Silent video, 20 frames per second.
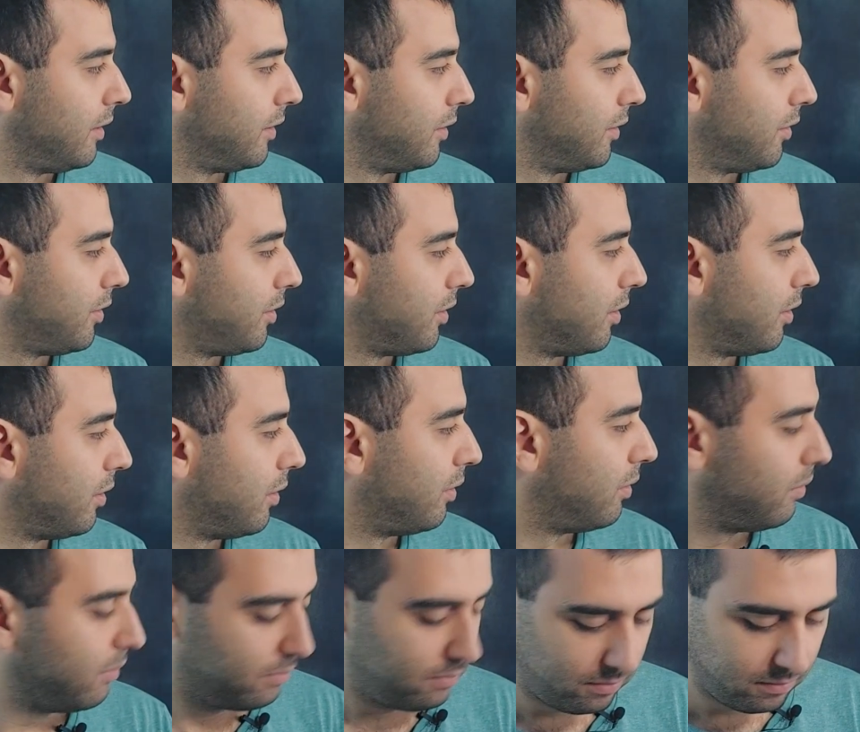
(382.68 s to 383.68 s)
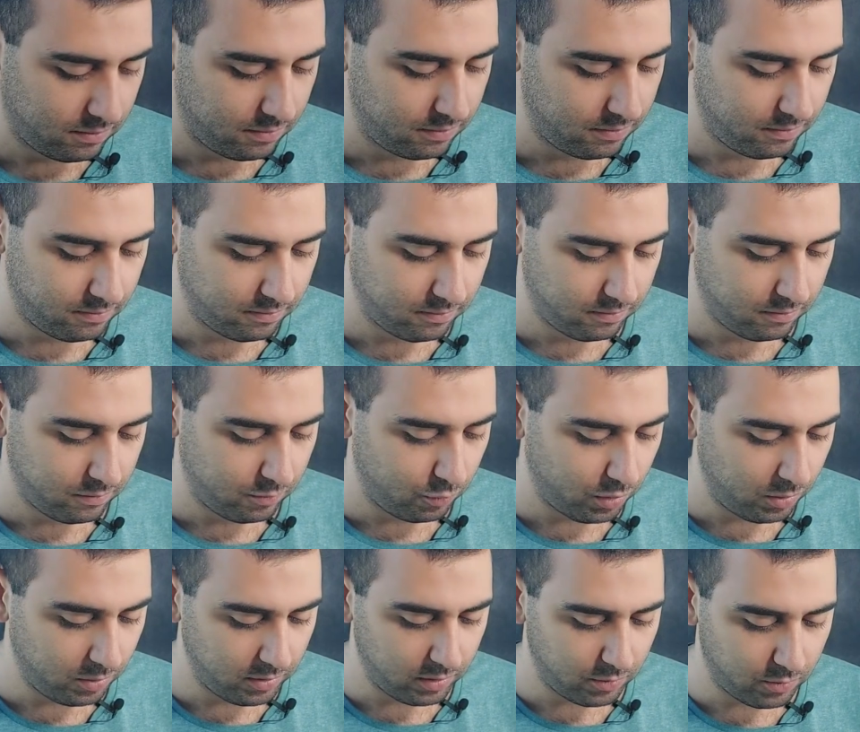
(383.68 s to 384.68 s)
So
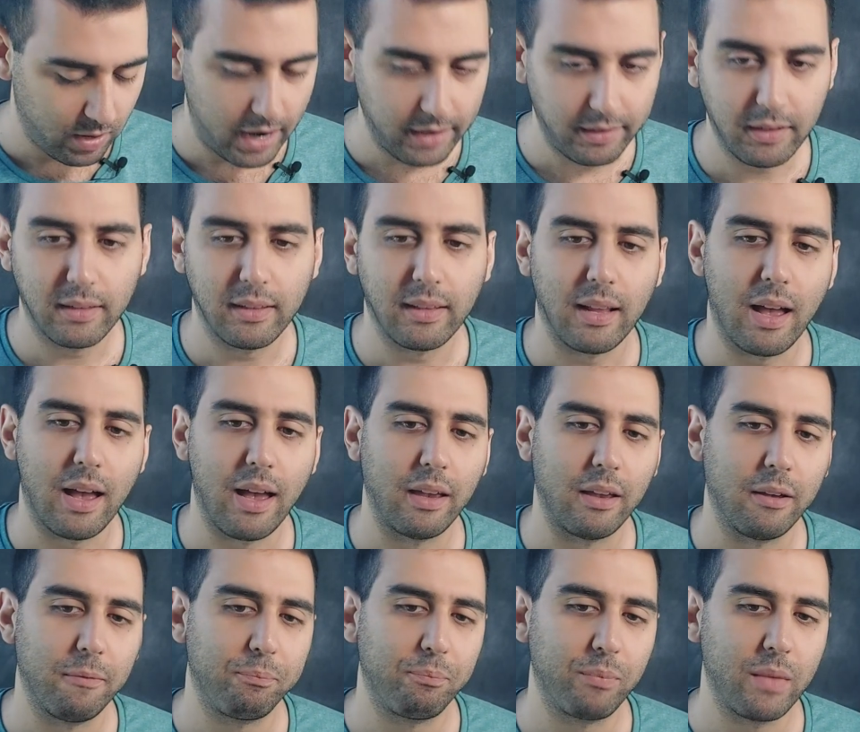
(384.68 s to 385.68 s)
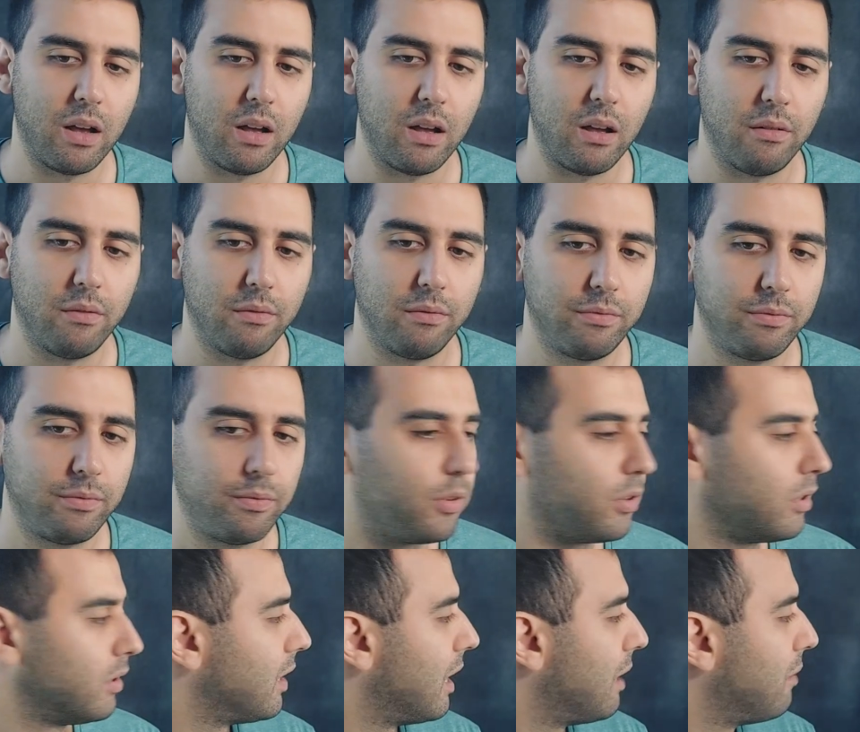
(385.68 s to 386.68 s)
we will write it like, for
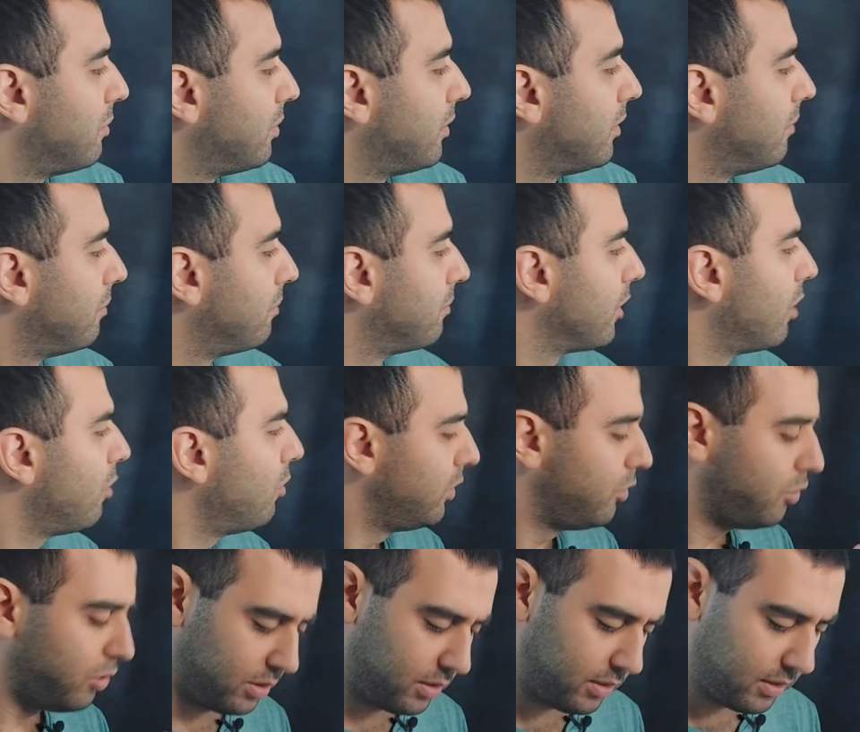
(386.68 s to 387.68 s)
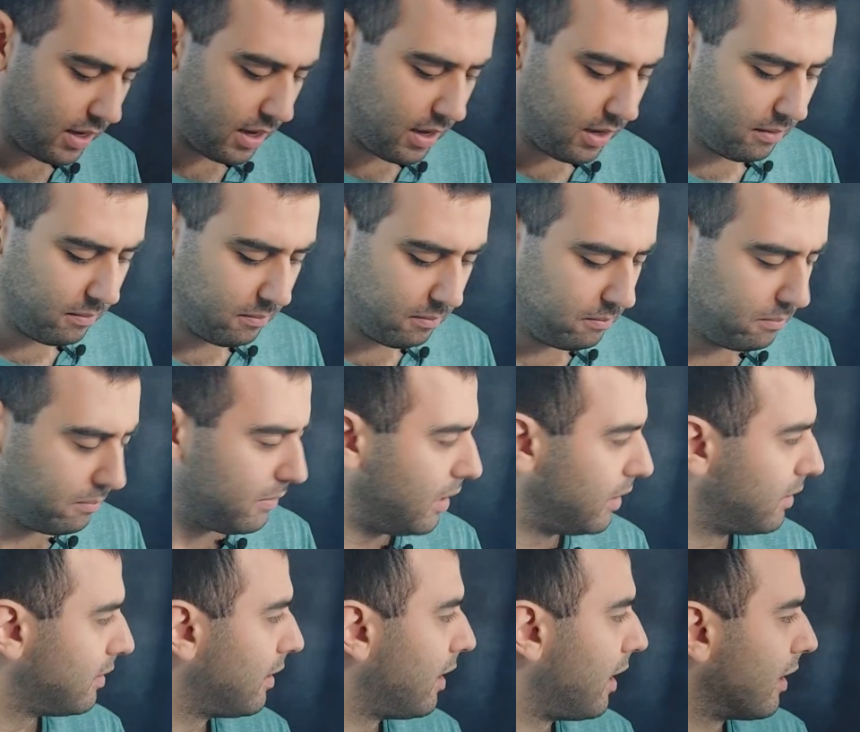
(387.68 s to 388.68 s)
example, or we just say
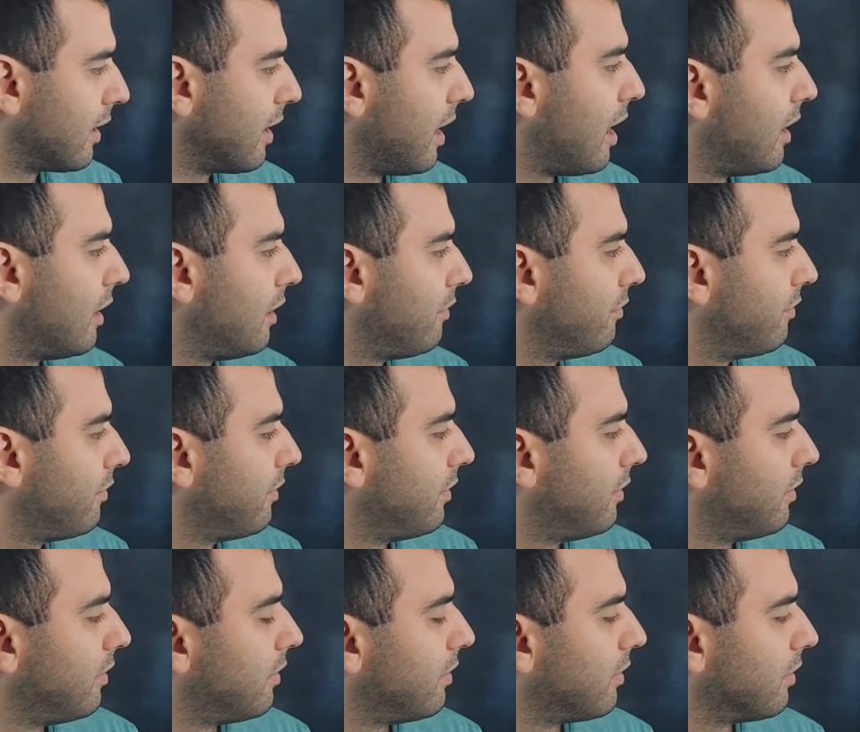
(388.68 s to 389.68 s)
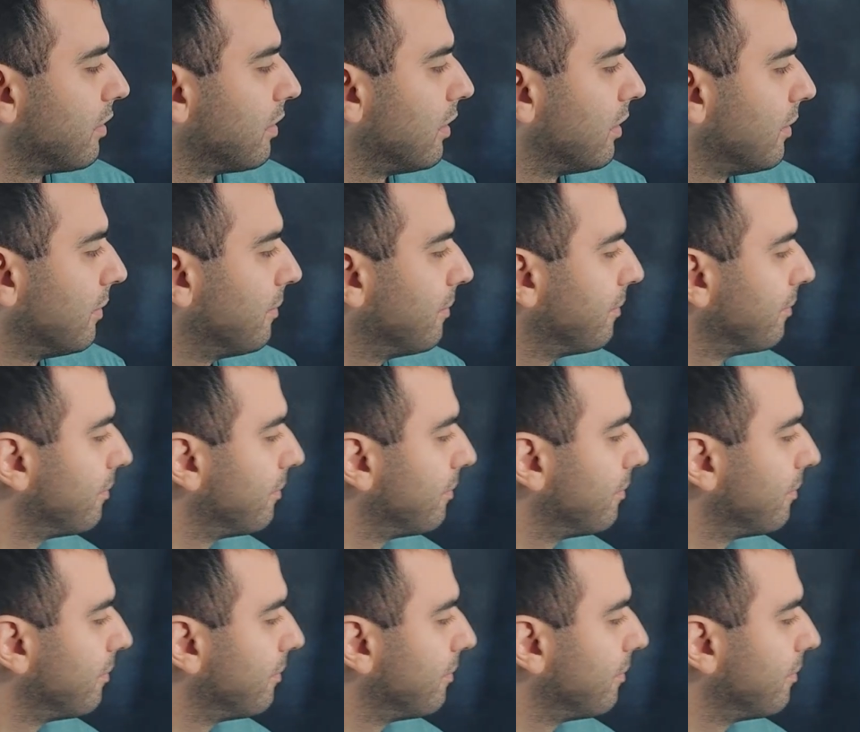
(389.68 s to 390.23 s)
it's like aleph. Okay,